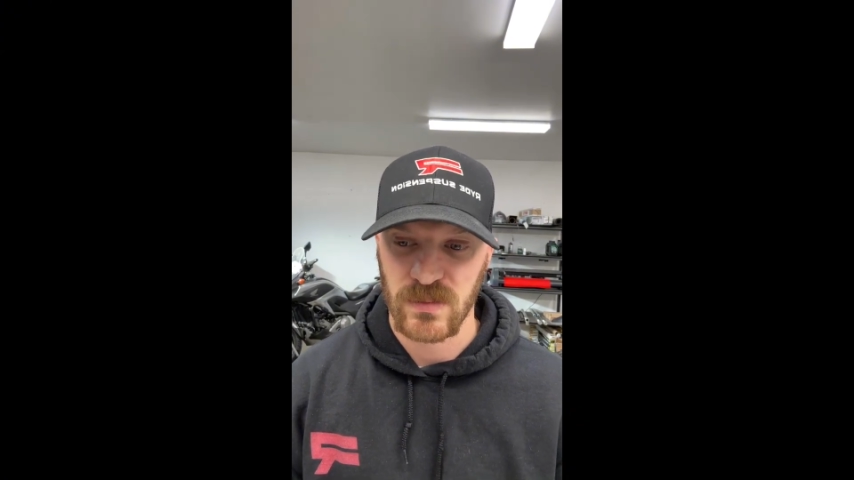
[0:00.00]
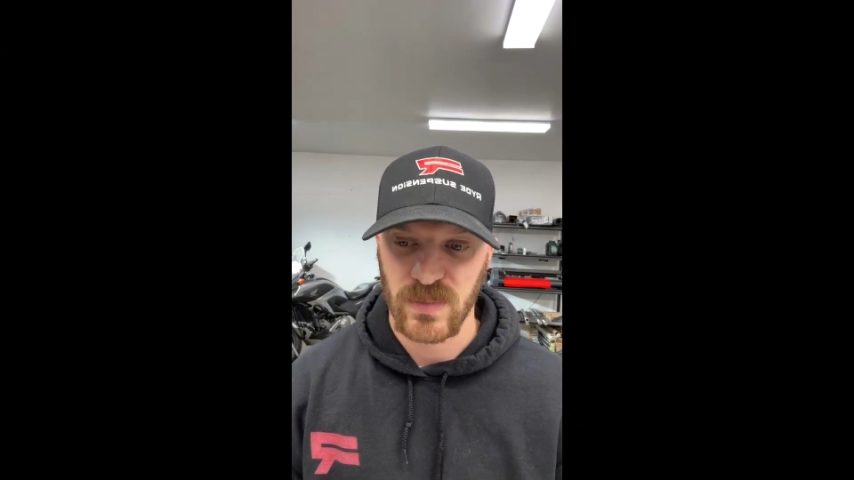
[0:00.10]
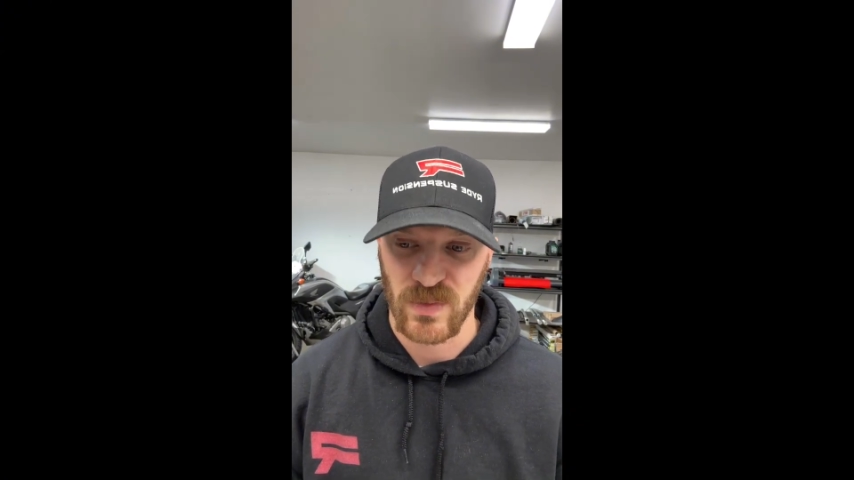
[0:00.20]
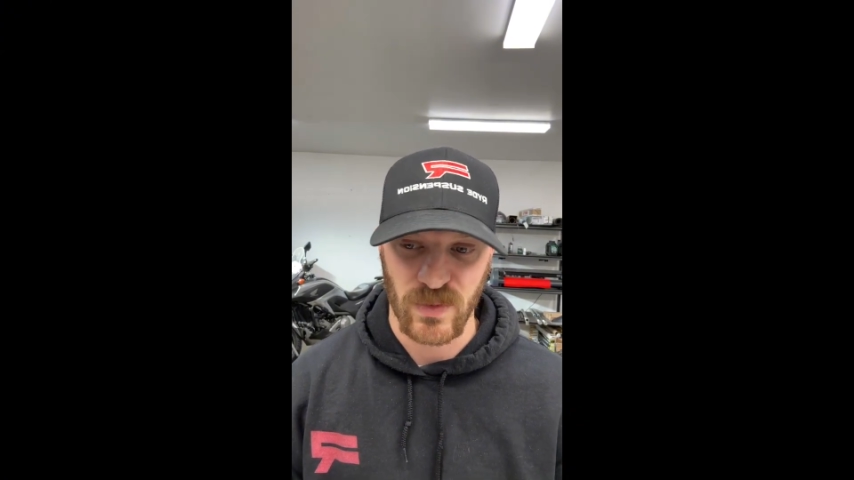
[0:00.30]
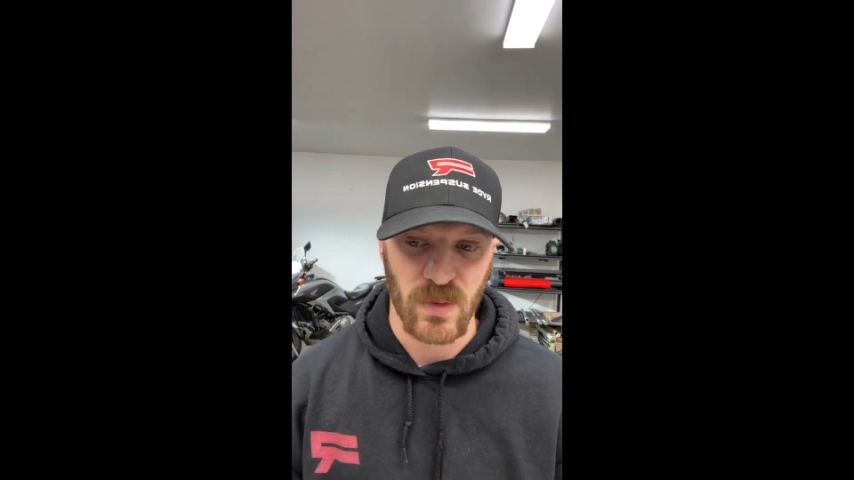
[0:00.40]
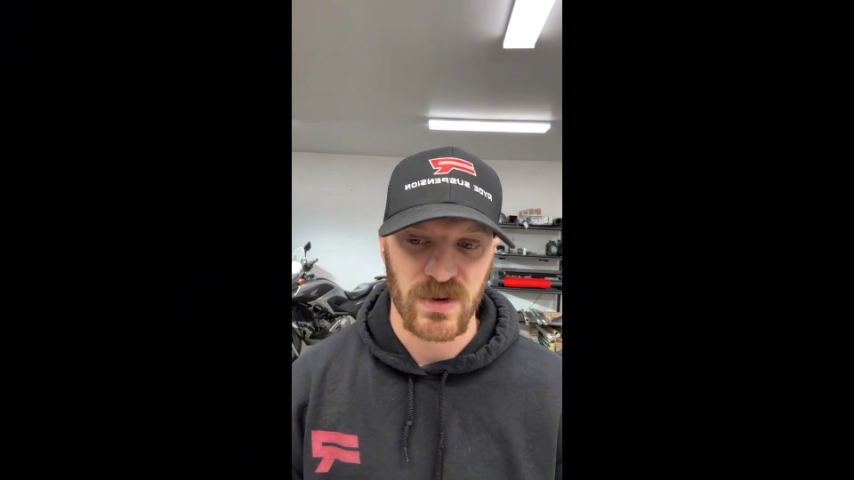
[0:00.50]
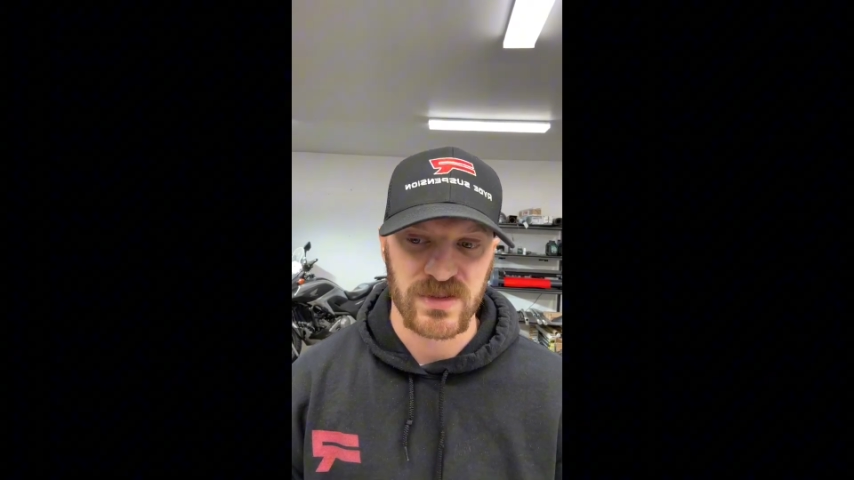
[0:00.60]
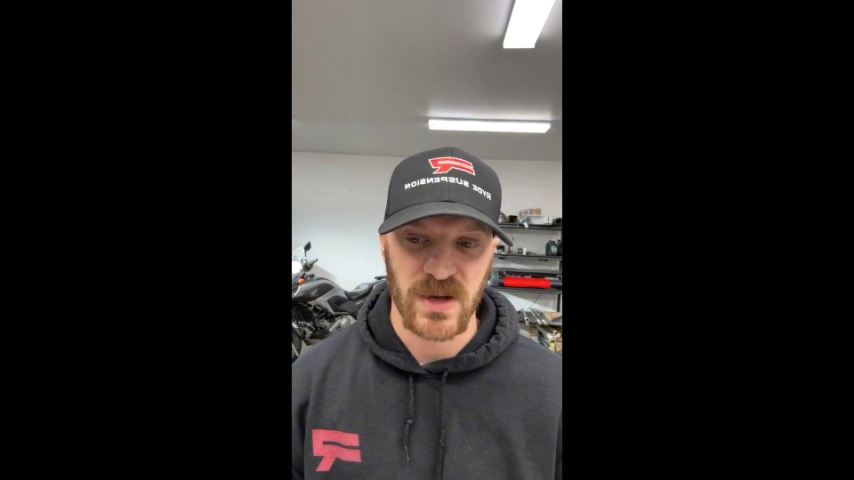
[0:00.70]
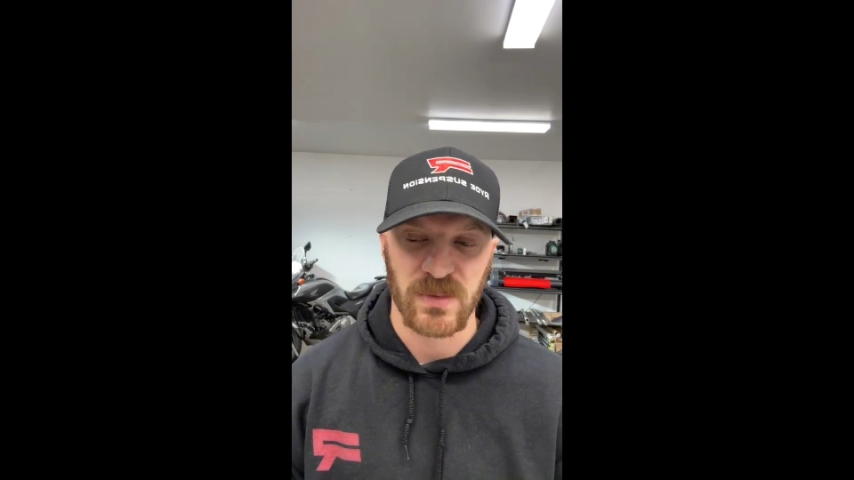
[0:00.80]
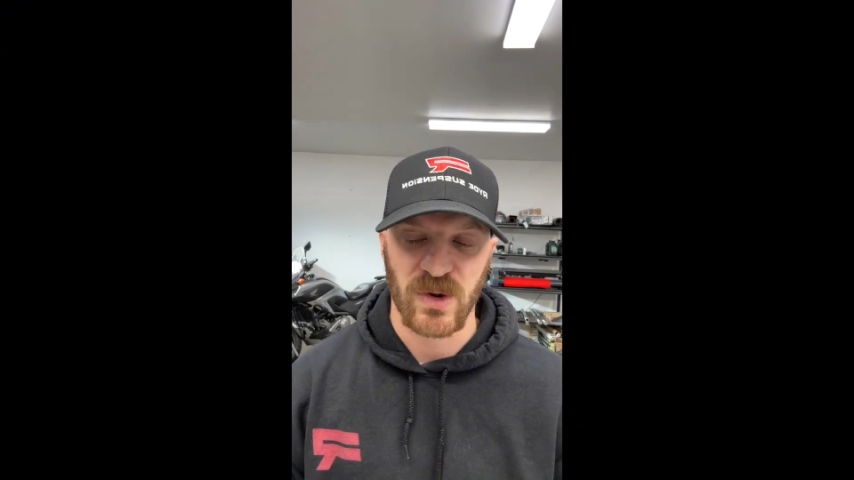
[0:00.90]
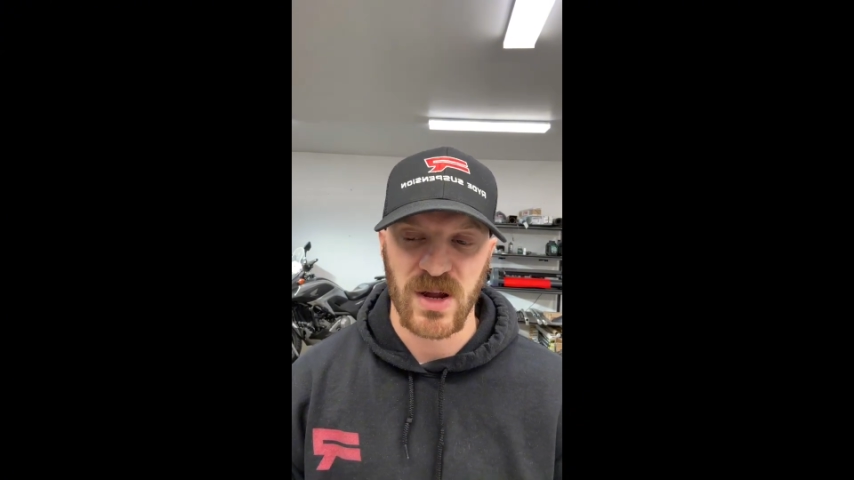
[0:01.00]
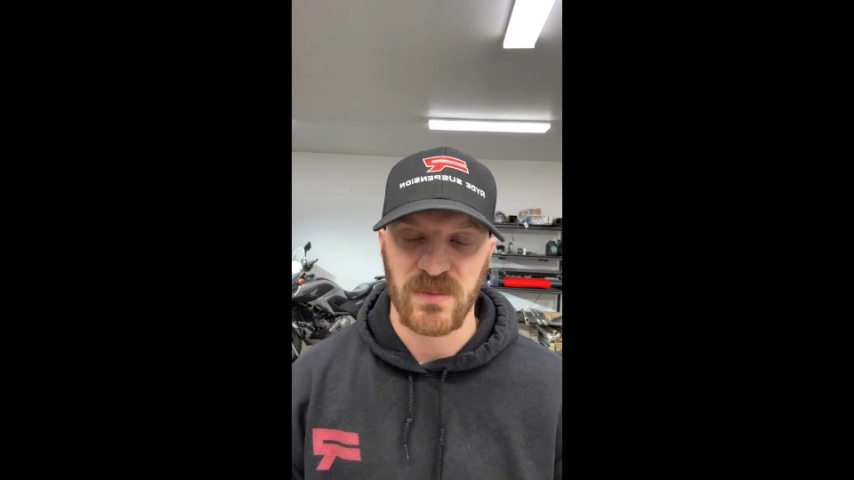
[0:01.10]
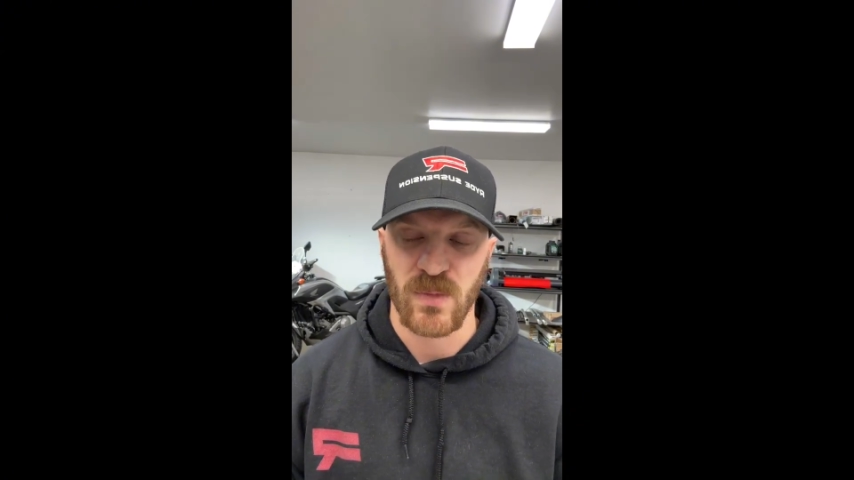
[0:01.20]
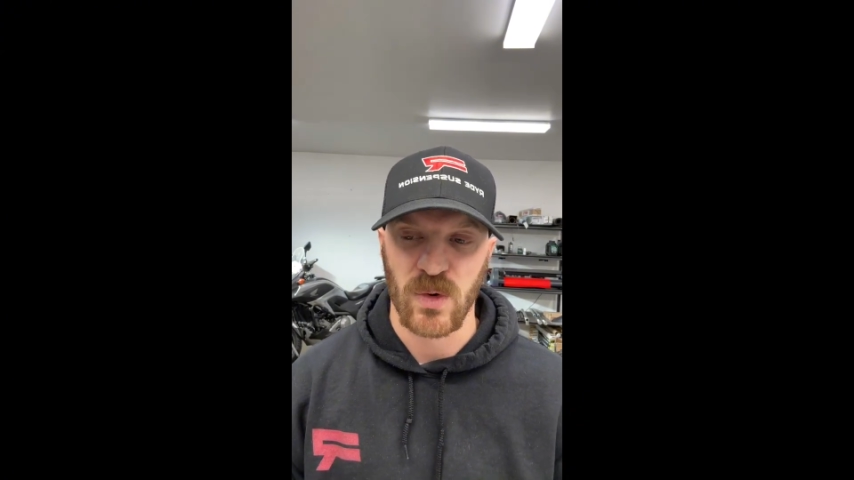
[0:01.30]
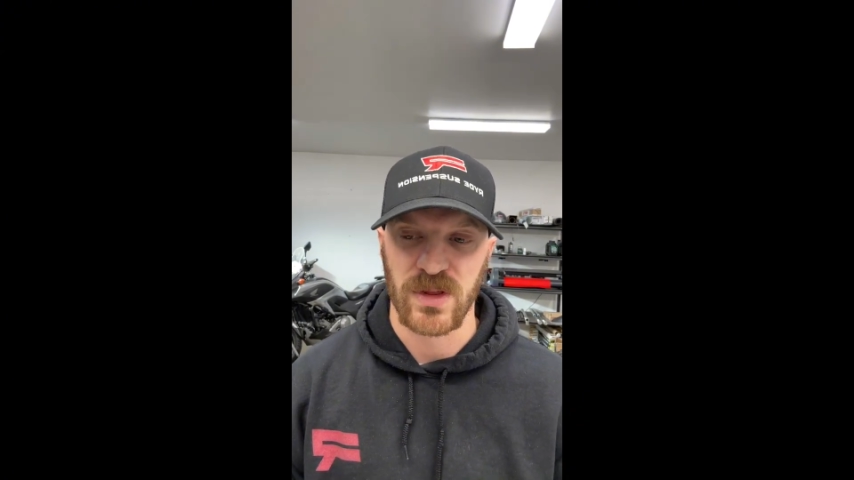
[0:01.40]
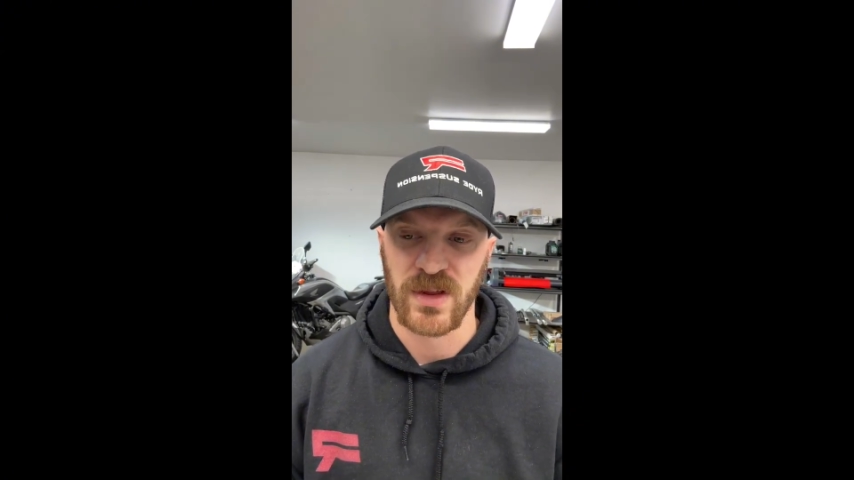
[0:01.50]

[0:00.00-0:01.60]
performance upgrade more